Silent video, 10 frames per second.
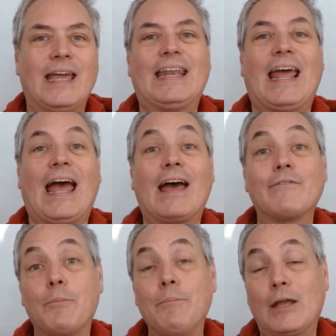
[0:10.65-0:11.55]
and have
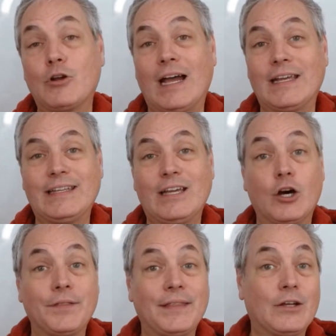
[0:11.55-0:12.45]
a better idea
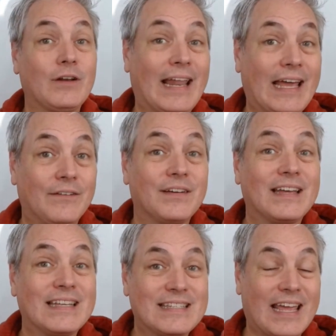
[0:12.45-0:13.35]
on their life
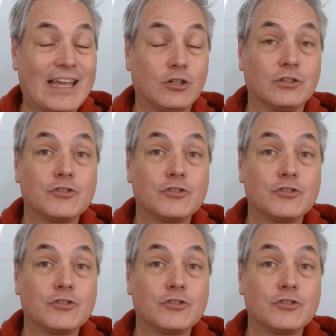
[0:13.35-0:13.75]
cycle.